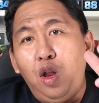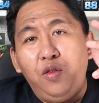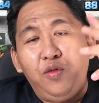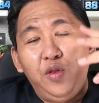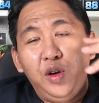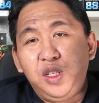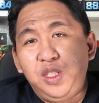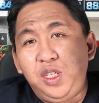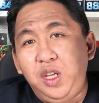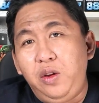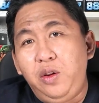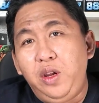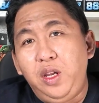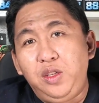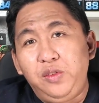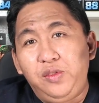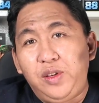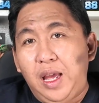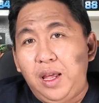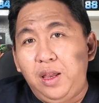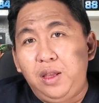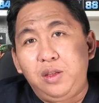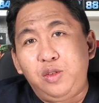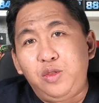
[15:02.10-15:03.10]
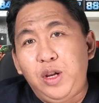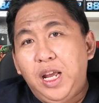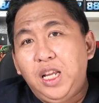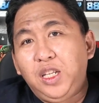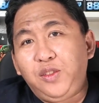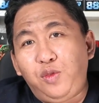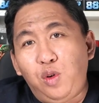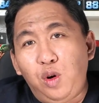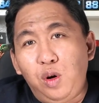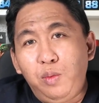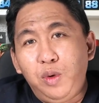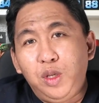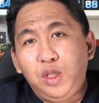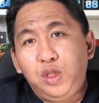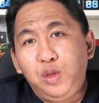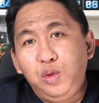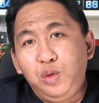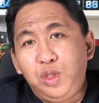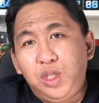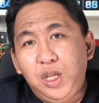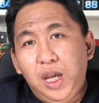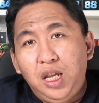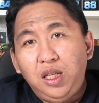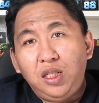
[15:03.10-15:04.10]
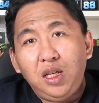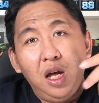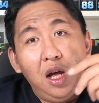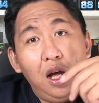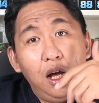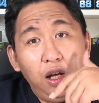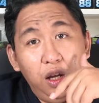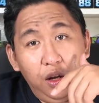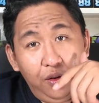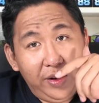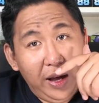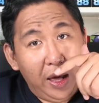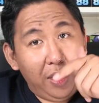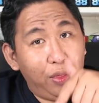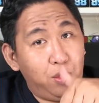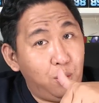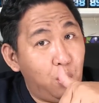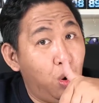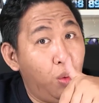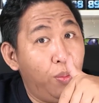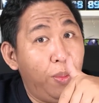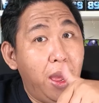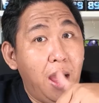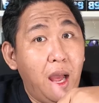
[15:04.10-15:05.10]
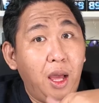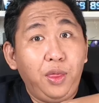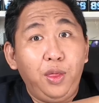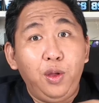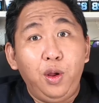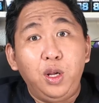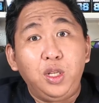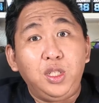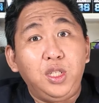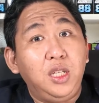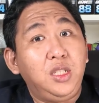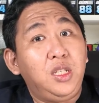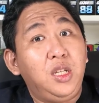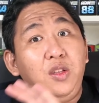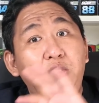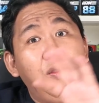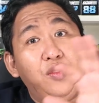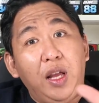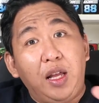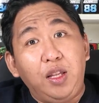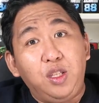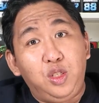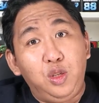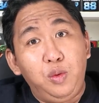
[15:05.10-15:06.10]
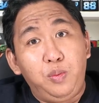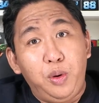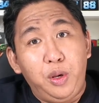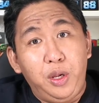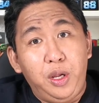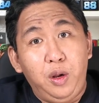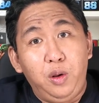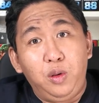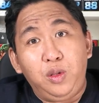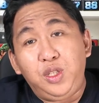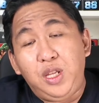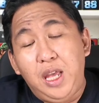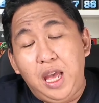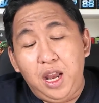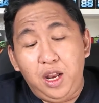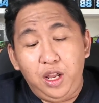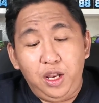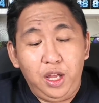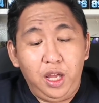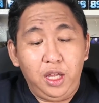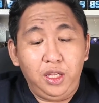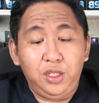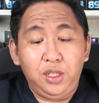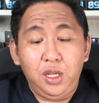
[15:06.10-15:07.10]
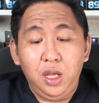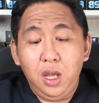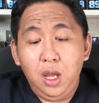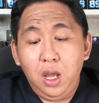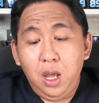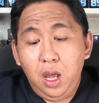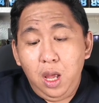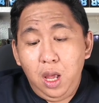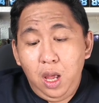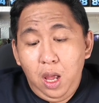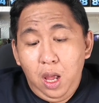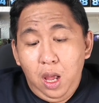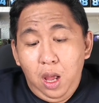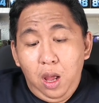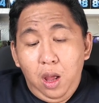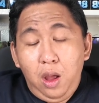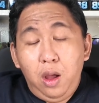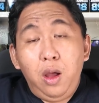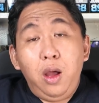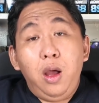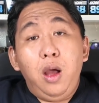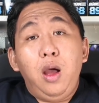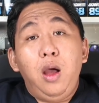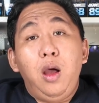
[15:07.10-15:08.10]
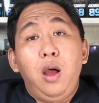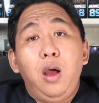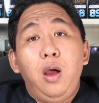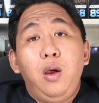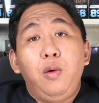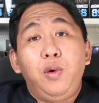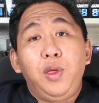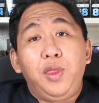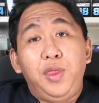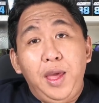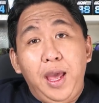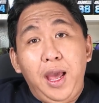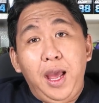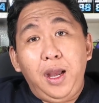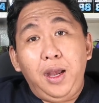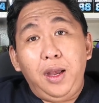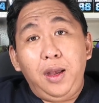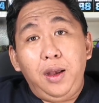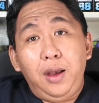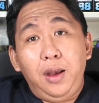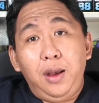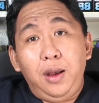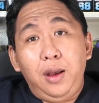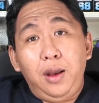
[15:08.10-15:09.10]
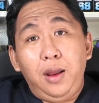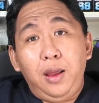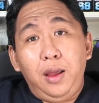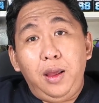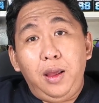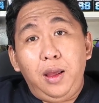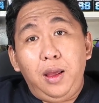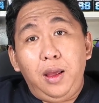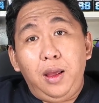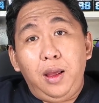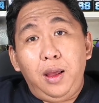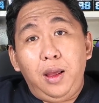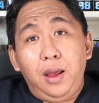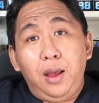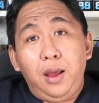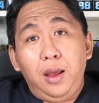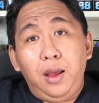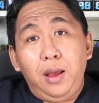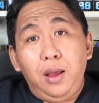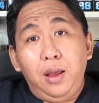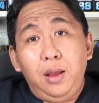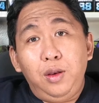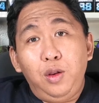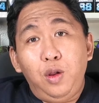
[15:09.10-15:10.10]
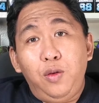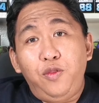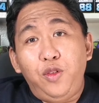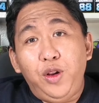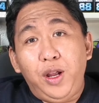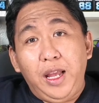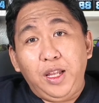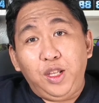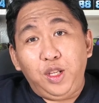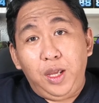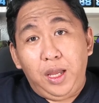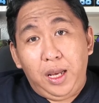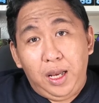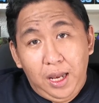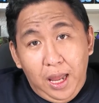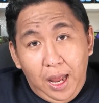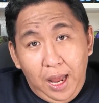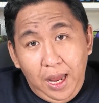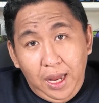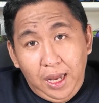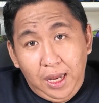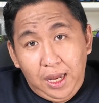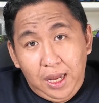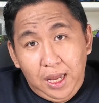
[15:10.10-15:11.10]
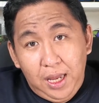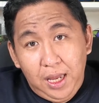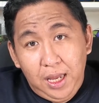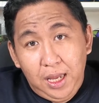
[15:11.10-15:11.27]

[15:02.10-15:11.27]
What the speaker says: our series. You've got Transformers Tuesdays, you've got Throwback Thursdays, and you've got Superhero Saturdays. With that, don't forget to hit like,